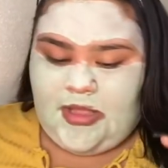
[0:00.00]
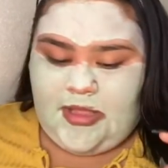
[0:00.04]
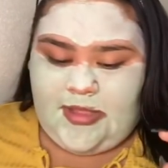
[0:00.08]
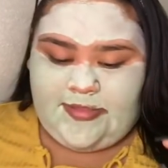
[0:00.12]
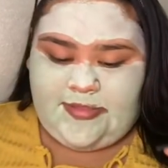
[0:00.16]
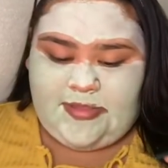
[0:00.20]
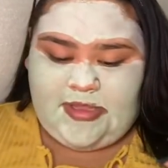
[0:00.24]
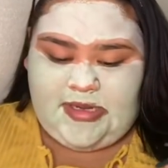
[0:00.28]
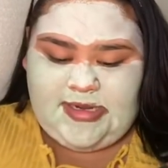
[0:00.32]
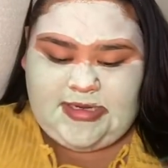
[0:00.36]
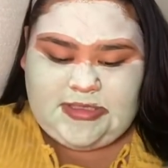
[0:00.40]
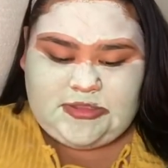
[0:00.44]

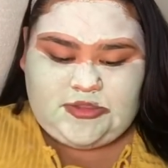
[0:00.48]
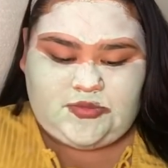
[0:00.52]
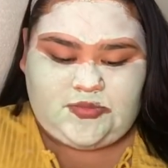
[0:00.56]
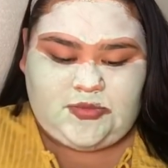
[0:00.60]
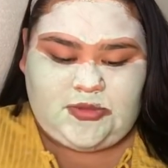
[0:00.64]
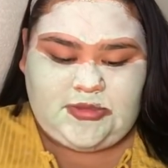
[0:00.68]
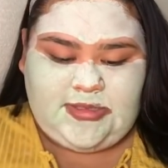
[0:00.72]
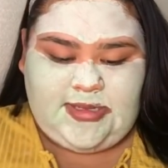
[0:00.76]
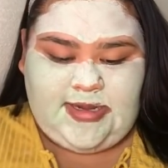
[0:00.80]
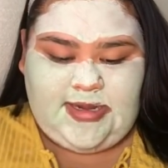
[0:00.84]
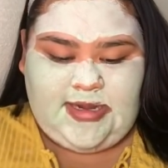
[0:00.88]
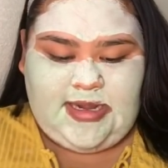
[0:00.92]
The next
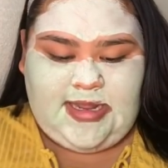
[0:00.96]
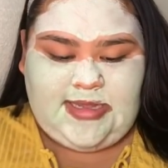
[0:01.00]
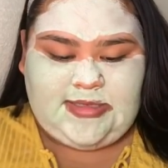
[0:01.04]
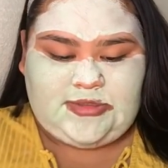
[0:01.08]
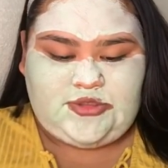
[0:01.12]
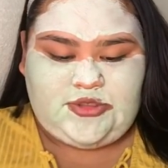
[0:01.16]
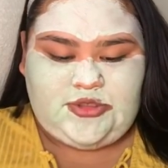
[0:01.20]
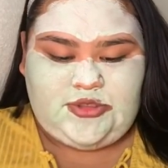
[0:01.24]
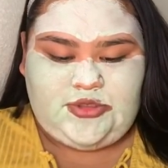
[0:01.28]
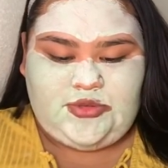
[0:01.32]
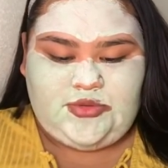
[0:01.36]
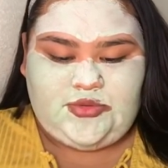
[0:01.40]
one that I like
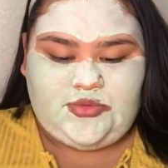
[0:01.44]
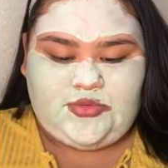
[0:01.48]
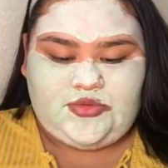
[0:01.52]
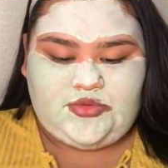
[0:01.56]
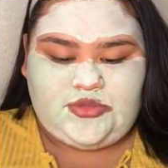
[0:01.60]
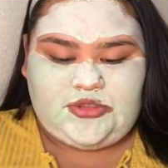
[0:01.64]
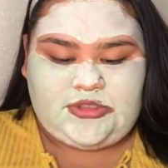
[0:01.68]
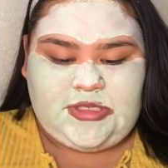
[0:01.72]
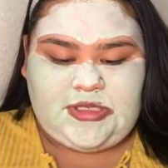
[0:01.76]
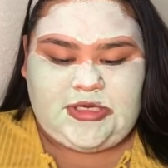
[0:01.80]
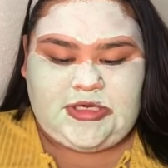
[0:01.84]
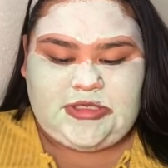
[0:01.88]
to use,
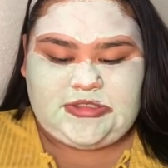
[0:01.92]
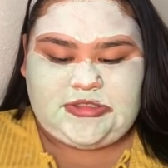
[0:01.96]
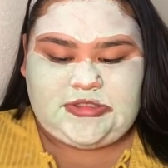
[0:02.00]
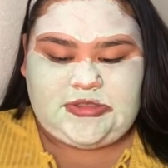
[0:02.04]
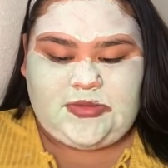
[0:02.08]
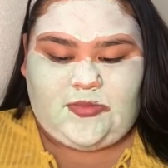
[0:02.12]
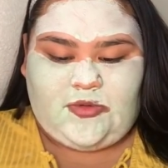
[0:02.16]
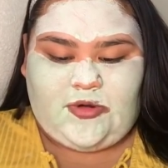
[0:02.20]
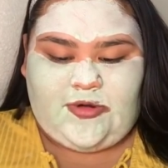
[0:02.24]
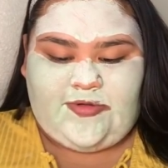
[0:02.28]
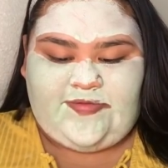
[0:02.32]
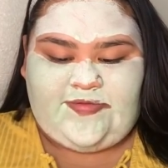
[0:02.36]
it is the
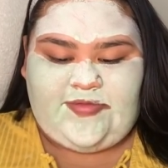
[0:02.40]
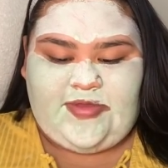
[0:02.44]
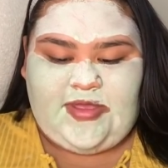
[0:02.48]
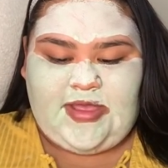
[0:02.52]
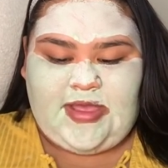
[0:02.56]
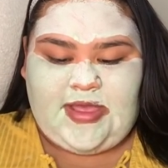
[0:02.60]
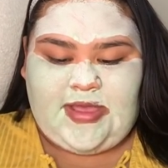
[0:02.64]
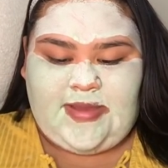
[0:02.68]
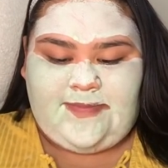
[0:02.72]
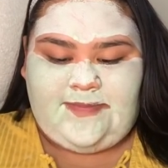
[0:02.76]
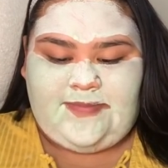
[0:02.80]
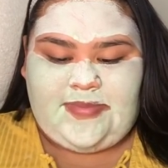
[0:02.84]
Morphe
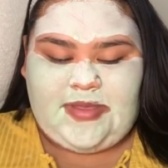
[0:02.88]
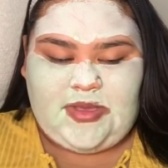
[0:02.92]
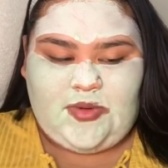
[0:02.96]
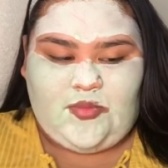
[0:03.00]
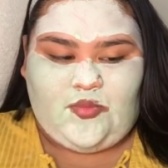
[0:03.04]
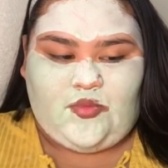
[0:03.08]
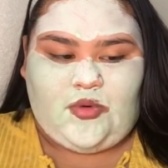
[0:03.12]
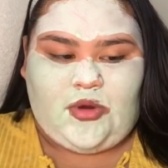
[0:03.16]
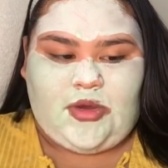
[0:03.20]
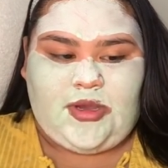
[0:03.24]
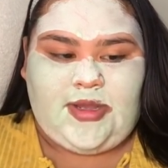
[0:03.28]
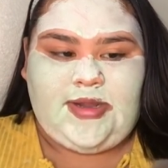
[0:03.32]

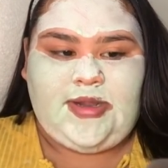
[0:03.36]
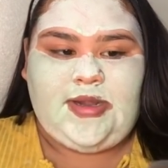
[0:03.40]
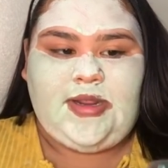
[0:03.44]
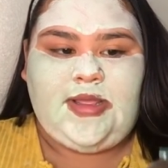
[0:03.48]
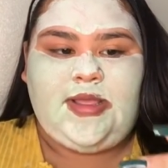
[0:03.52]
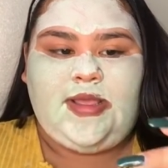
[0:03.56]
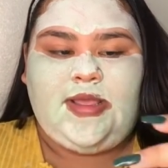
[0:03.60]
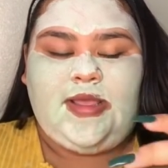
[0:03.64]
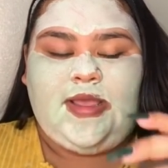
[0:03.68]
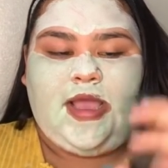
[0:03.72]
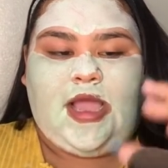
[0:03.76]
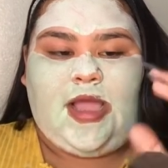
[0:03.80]
MB1.
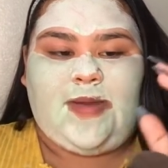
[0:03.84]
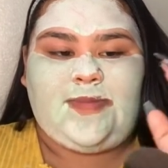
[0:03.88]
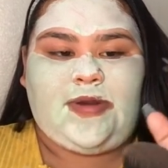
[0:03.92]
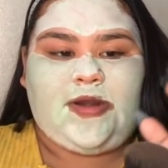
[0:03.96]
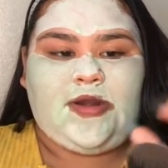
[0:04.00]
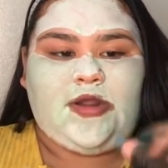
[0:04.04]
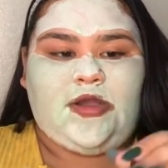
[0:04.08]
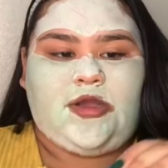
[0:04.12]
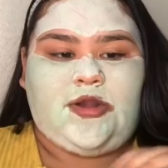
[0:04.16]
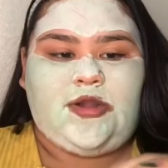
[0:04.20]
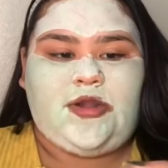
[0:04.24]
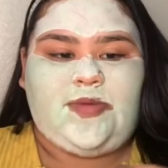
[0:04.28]
I'm not
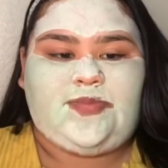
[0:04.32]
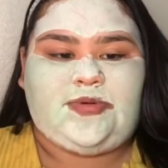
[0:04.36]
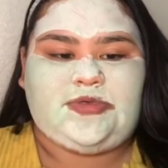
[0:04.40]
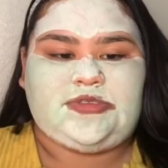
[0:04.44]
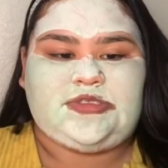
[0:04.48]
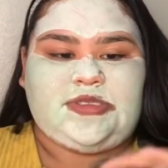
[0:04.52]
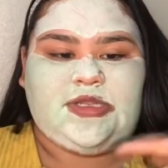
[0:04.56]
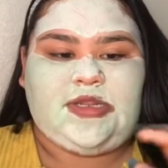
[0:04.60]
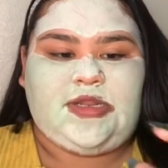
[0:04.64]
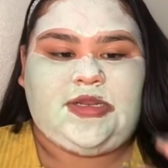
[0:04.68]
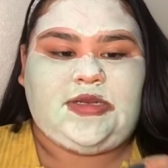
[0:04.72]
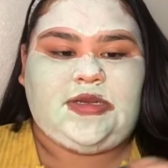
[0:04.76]

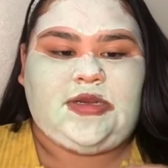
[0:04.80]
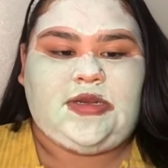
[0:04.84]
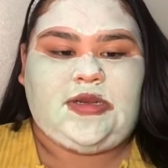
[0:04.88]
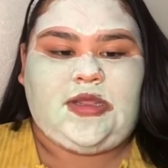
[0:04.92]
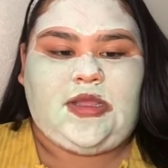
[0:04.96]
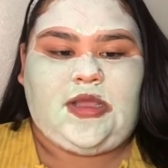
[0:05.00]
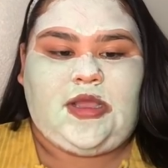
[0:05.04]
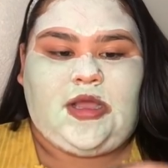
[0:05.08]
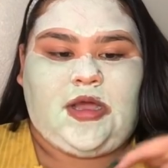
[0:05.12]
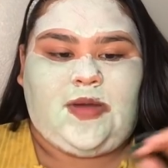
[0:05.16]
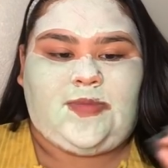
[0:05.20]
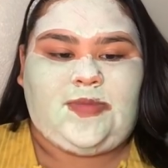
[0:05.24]
100%
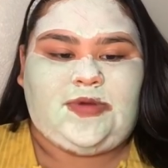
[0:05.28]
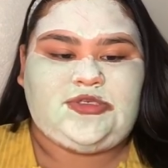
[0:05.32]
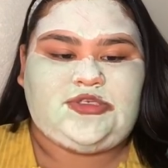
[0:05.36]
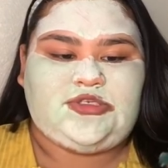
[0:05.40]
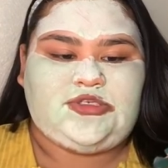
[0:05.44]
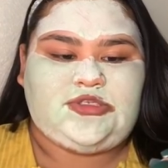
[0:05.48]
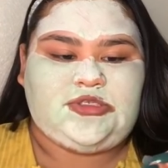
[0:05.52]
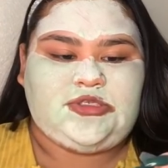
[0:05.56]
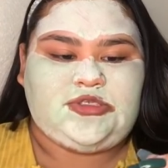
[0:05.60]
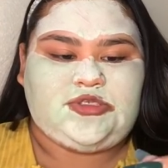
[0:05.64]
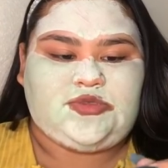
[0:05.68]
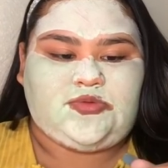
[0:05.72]
how
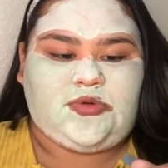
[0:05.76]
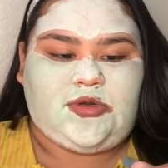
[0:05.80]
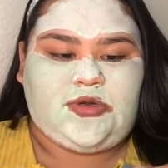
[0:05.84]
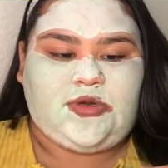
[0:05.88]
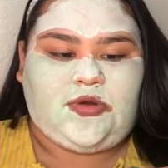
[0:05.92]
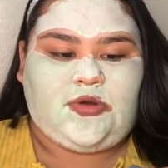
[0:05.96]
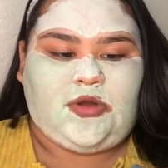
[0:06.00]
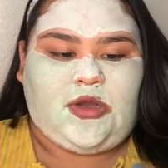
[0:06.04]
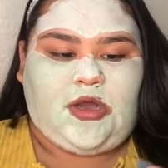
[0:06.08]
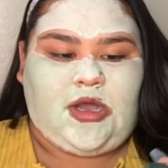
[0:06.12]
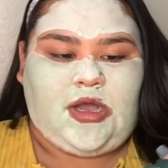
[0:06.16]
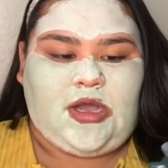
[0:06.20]
much this one
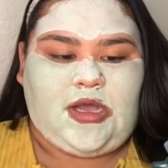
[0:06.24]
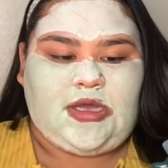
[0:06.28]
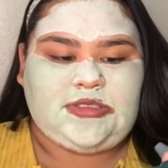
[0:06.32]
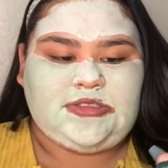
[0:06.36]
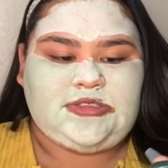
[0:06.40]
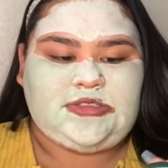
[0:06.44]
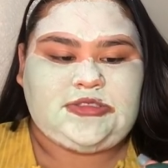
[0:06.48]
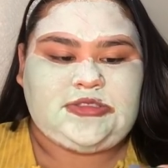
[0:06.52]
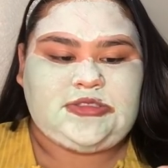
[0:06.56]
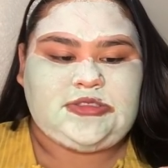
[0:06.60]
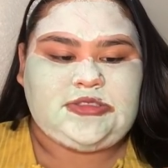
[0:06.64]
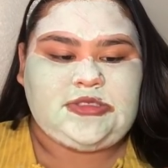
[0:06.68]

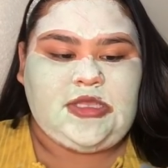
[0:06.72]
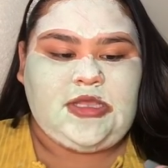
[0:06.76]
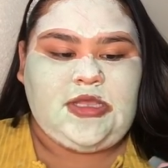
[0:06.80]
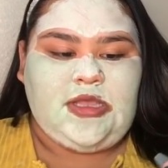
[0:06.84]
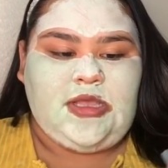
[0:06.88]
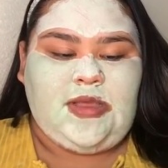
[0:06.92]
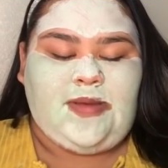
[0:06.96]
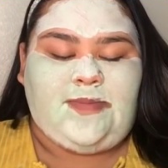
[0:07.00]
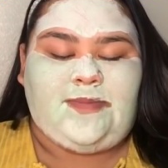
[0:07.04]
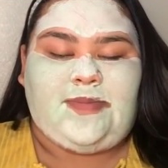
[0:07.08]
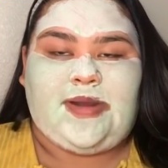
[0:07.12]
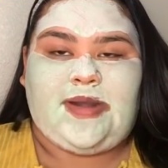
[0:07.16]
costs,
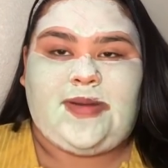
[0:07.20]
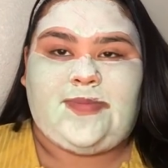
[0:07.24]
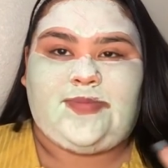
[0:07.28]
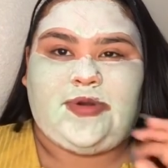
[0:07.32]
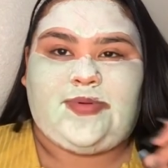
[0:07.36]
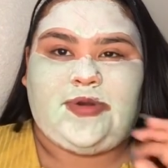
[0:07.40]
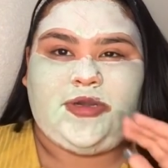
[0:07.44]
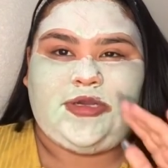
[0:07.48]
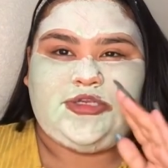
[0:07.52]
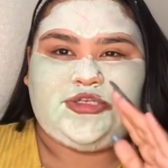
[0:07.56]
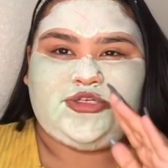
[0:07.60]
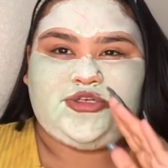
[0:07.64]
but I'm
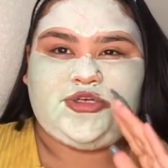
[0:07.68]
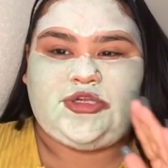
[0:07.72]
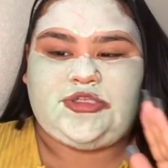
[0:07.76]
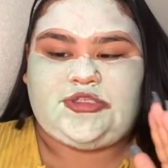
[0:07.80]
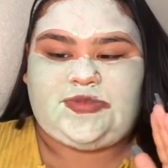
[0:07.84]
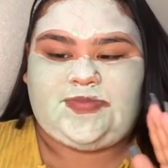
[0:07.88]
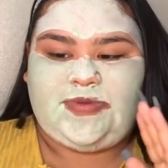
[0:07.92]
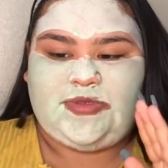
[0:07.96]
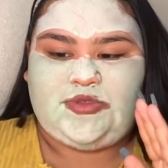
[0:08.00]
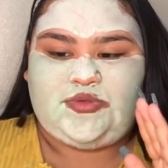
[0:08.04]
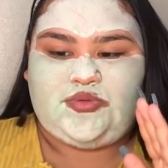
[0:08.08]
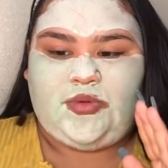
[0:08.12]
pretty sure
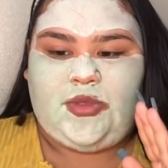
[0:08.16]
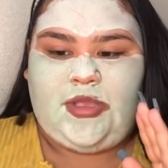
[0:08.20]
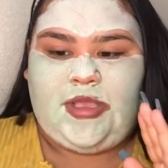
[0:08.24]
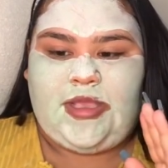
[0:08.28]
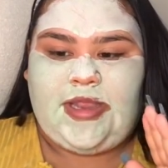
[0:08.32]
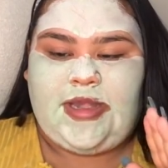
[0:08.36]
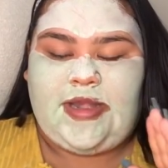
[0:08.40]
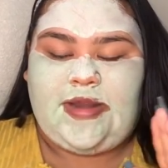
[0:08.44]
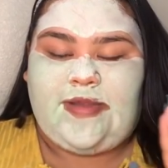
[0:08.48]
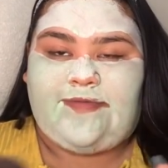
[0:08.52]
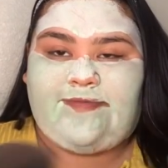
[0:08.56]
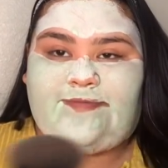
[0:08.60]
it's
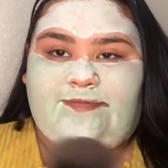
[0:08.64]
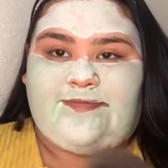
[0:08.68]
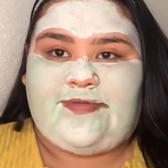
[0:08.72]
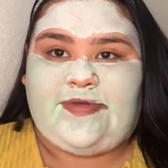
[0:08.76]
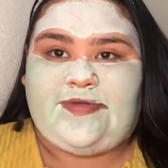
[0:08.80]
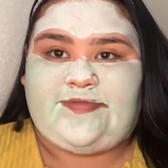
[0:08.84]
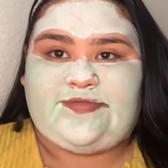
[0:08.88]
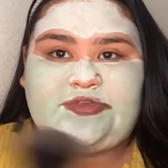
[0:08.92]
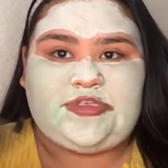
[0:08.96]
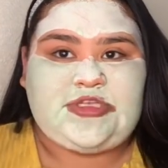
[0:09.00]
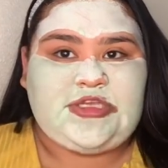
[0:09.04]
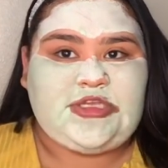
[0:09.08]
between
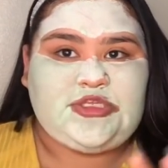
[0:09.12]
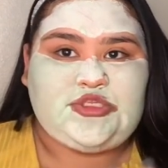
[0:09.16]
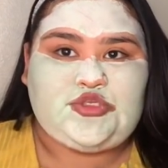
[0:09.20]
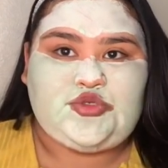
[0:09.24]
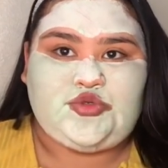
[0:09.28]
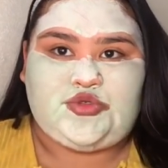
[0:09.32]
$15